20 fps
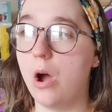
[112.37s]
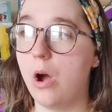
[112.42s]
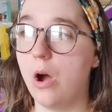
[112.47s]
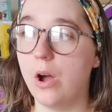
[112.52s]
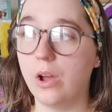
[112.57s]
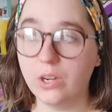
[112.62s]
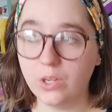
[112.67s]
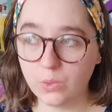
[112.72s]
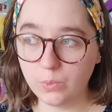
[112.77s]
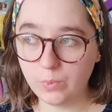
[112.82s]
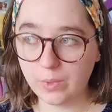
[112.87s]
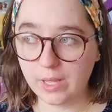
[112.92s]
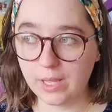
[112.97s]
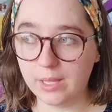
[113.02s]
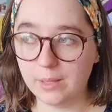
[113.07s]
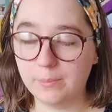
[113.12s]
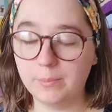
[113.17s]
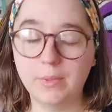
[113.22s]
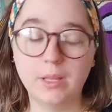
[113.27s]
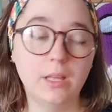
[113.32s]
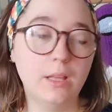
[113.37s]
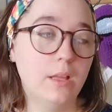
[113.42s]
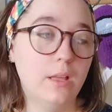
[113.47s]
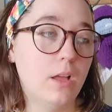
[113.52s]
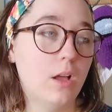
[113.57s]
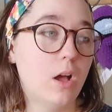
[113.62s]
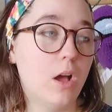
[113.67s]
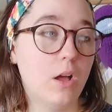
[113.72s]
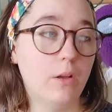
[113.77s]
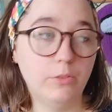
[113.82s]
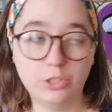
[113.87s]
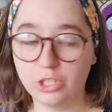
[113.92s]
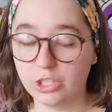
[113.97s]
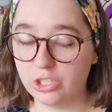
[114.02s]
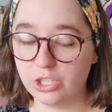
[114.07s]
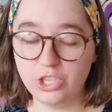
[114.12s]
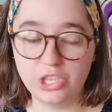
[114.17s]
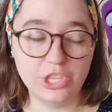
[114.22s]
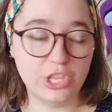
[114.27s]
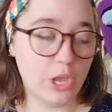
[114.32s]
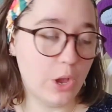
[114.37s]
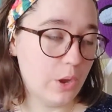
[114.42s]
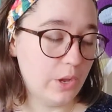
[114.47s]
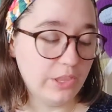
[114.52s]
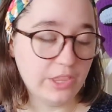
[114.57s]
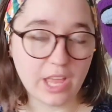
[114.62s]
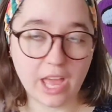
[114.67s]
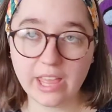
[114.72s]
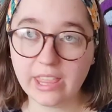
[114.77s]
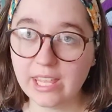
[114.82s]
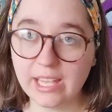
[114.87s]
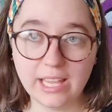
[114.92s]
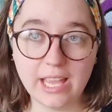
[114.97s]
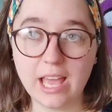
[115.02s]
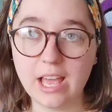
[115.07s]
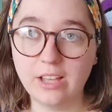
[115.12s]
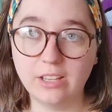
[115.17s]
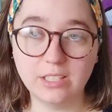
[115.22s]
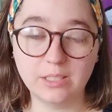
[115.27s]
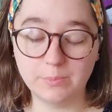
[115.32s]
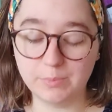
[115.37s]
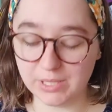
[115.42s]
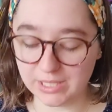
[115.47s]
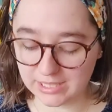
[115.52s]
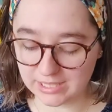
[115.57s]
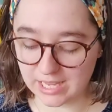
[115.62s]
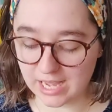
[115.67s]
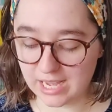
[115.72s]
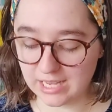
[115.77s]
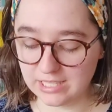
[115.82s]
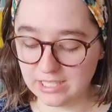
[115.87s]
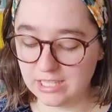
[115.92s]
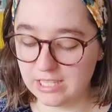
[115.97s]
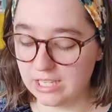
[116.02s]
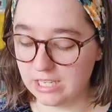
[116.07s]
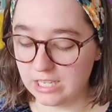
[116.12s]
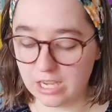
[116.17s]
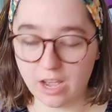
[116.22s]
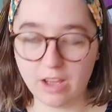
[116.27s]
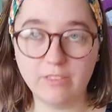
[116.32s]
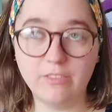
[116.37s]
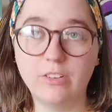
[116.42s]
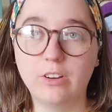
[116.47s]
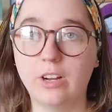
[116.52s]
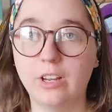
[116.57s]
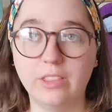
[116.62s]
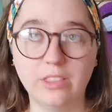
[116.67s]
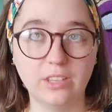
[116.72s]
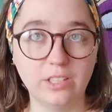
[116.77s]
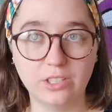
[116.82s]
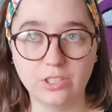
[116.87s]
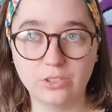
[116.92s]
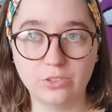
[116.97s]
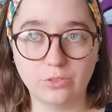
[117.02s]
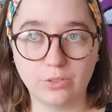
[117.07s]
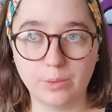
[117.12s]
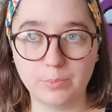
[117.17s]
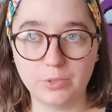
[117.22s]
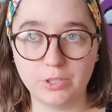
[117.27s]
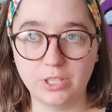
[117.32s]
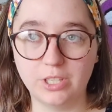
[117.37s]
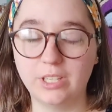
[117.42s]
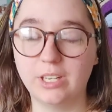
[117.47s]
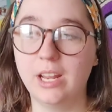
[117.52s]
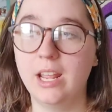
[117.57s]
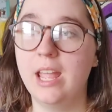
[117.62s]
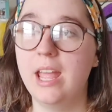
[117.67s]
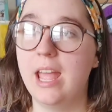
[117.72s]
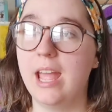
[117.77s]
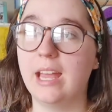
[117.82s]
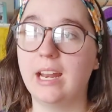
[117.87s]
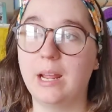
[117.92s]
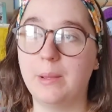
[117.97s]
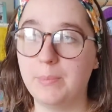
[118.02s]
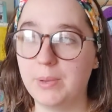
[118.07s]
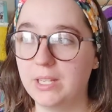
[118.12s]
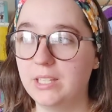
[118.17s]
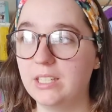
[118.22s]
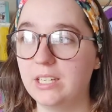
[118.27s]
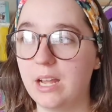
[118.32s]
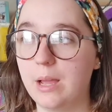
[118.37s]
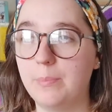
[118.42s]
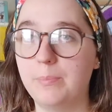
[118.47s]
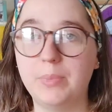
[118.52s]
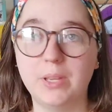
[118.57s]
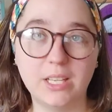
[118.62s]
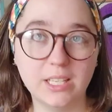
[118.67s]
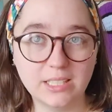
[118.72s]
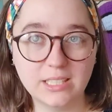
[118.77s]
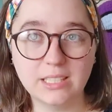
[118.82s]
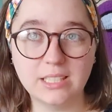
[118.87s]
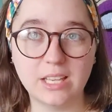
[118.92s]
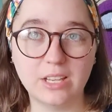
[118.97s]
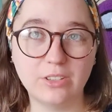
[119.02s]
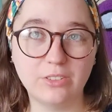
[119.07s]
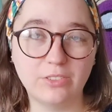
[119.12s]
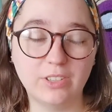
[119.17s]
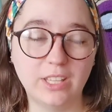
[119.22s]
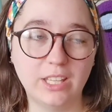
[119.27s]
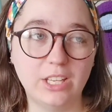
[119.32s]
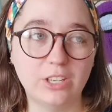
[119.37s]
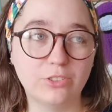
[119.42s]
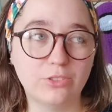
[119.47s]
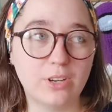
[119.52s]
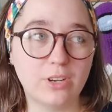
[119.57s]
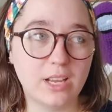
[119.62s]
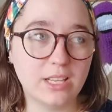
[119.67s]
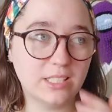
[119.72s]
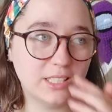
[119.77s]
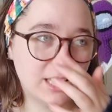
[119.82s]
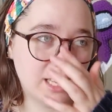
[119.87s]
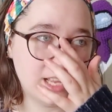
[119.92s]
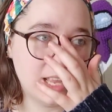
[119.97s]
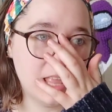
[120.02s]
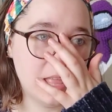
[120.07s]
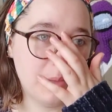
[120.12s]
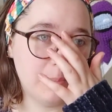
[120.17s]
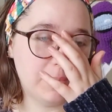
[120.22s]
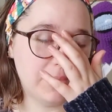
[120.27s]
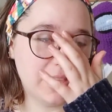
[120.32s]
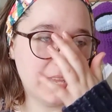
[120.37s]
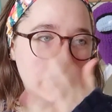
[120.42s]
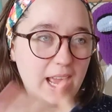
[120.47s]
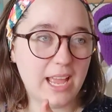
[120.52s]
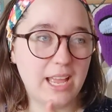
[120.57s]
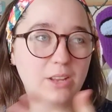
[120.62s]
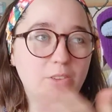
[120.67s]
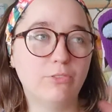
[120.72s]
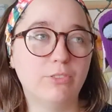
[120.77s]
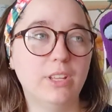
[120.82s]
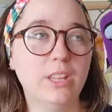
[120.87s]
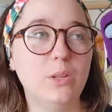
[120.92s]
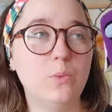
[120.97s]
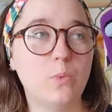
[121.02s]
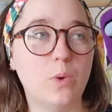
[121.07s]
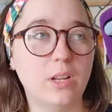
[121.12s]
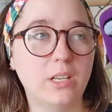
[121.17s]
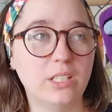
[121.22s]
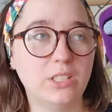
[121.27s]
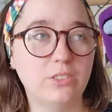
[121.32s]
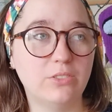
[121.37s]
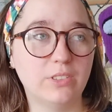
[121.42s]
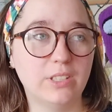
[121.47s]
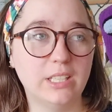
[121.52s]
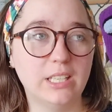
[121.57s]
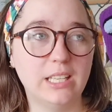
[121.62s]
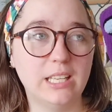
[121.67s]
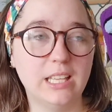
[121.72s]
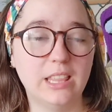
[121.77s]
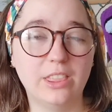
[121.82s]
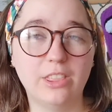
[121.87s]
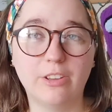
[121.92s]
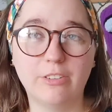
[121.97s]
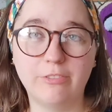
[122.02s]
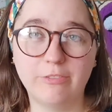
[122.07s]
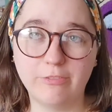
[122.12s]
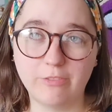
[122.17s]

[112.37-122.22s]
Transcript: on a whim, just no nothing else besides the cover and the description, and I picked it up because it sounded really interesting, but then I had really wanted to read it in the